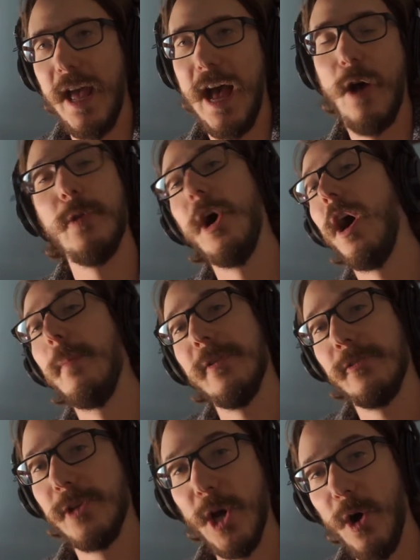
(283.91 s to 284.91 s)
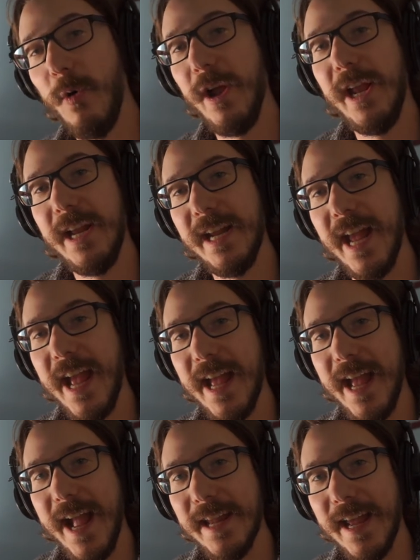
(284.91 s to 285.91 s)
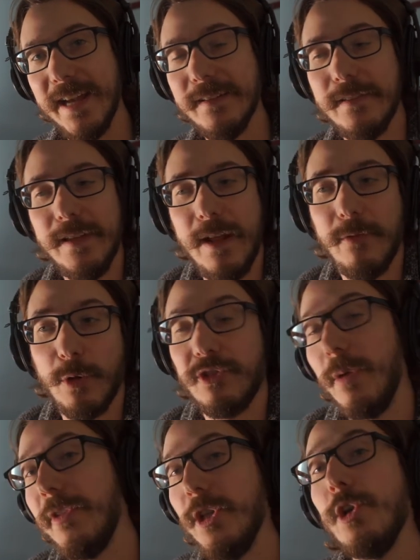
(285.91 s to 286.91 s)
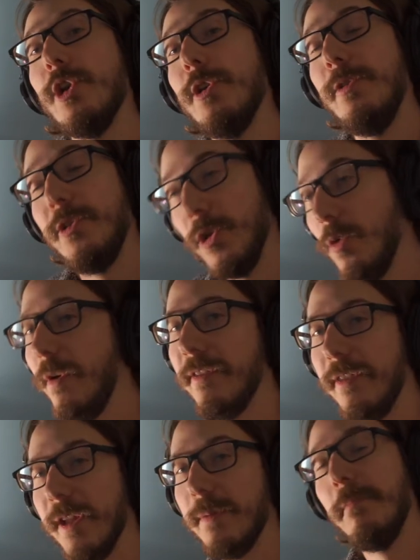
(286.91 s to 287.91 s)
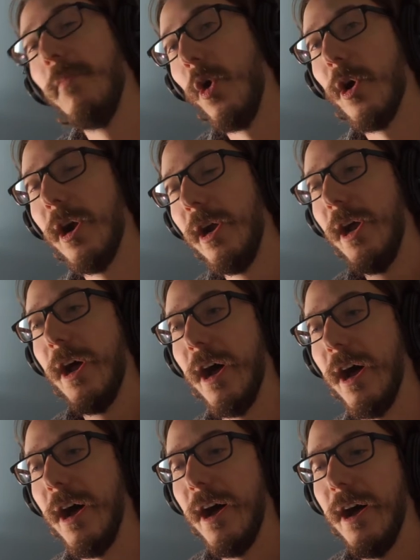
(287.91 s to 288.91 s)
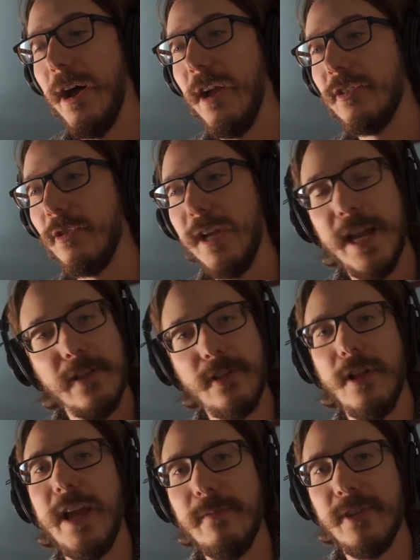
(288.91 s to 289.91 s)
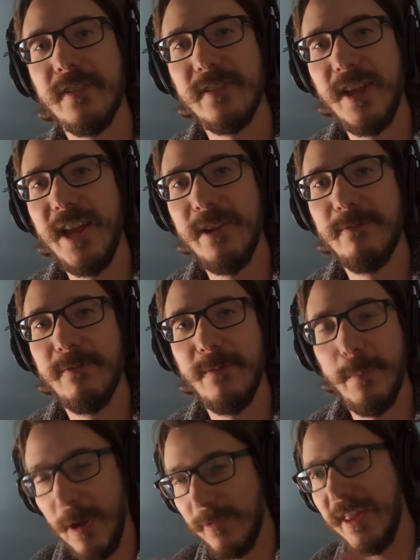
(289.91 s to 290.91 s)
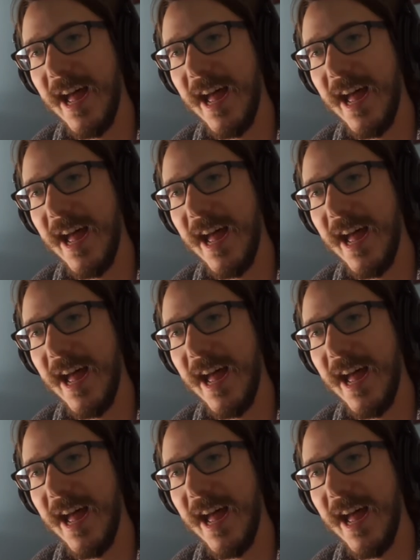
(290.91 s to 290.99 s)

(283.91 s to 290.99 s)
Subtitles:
how the hop is going and if there's something you could do with it more. That's all I have to say about